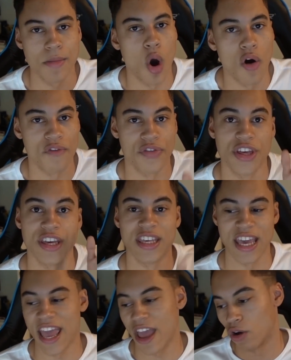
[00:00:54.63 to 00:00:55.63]
of the
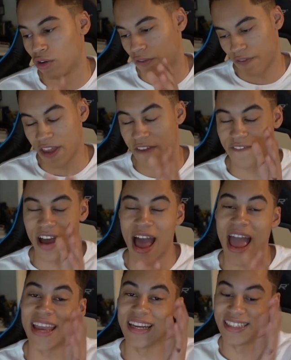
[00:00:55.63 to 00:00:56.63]
Year on FIFA
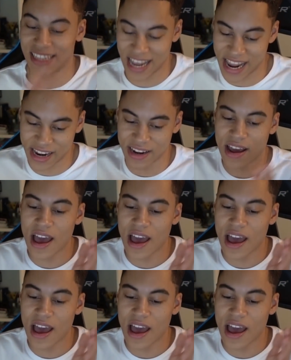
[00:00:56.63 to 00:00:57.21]
18.